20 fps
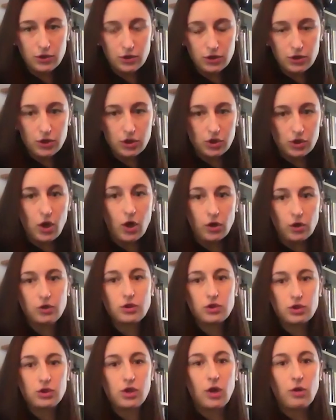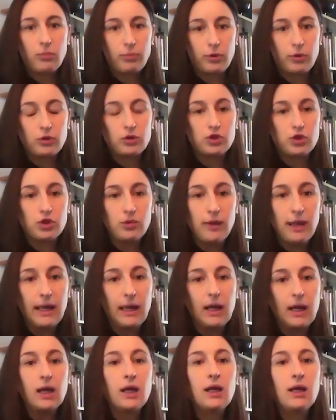start
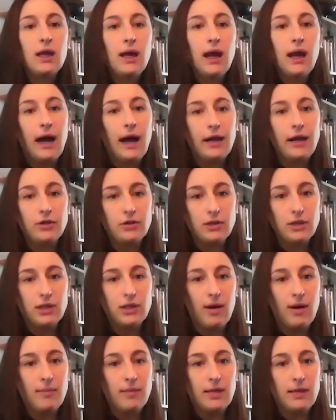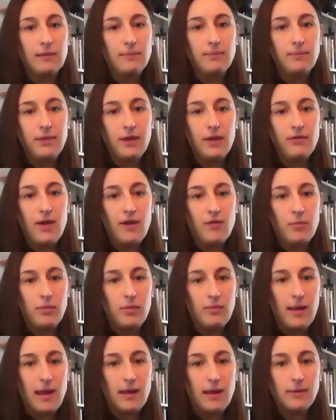pursuing your lien remedy if you haven't
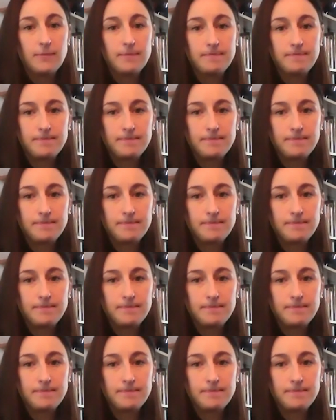been paid.